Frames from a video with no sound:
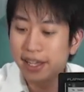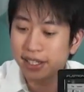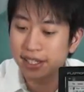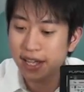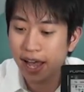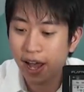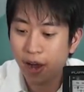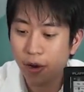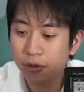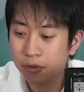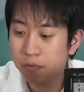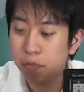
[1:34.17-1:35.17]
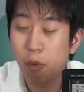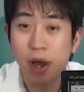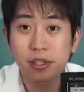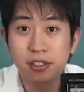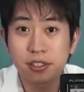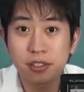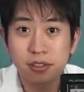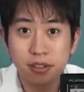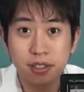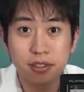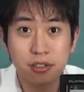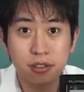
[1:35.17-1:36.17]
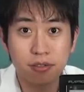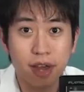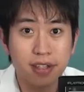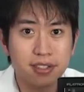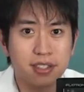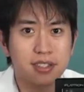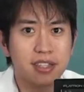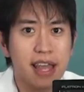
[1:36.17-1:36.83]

can now monitor these devices